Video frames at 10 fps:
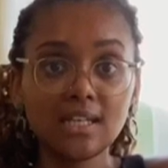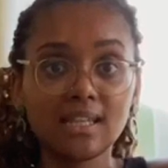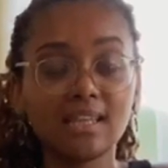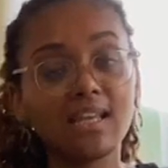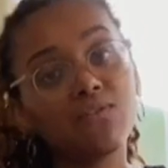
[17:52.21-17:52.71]

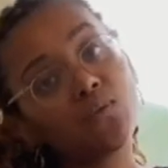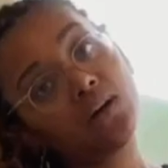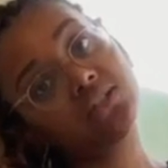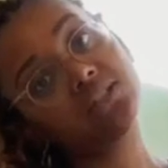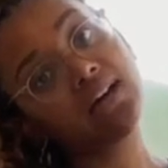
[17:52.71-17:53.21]
and thank you for
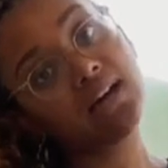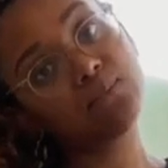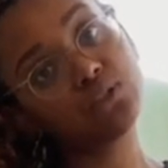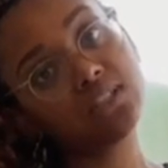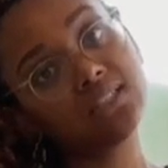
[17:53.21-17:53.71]
watching I'm
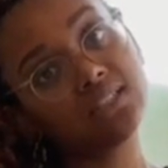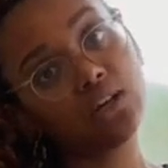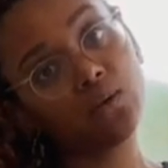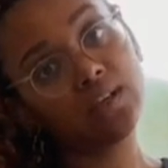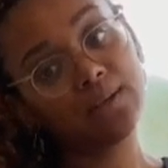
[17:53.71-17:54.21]
Just
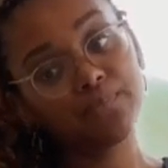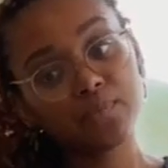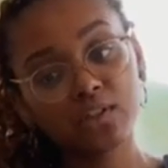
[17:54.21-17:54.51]
Zoe,